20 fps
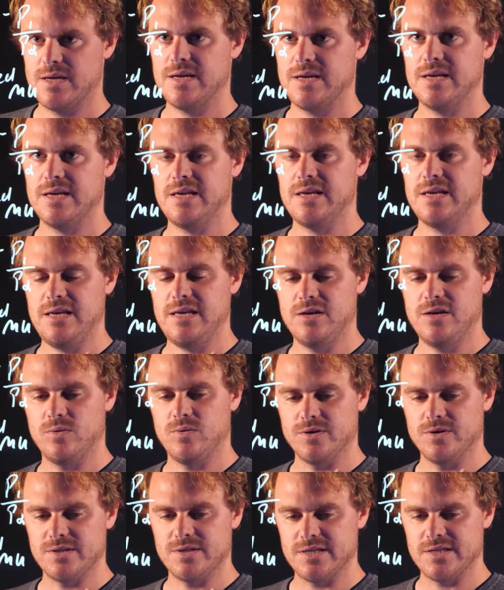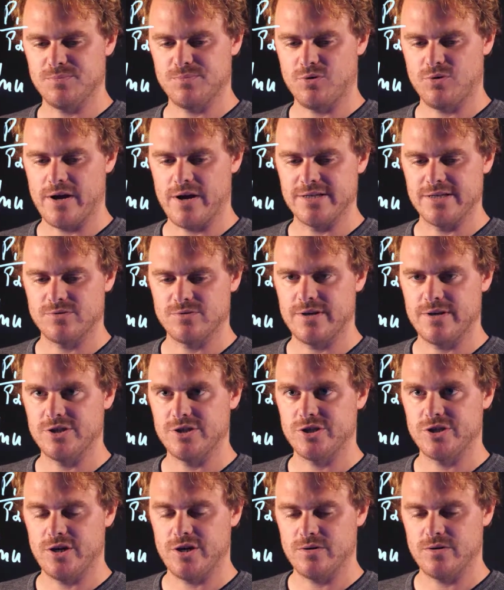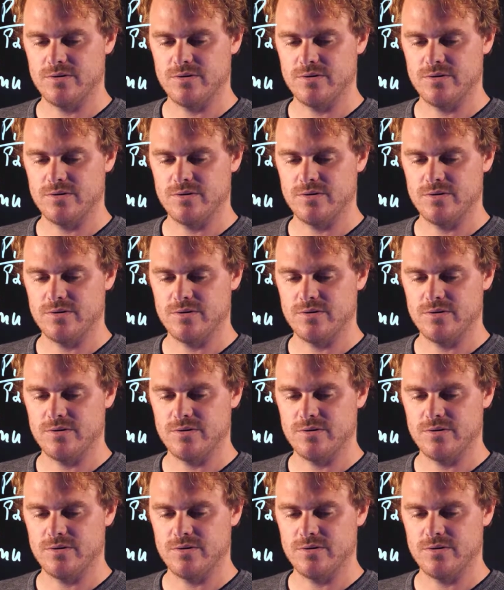equals this price ratio.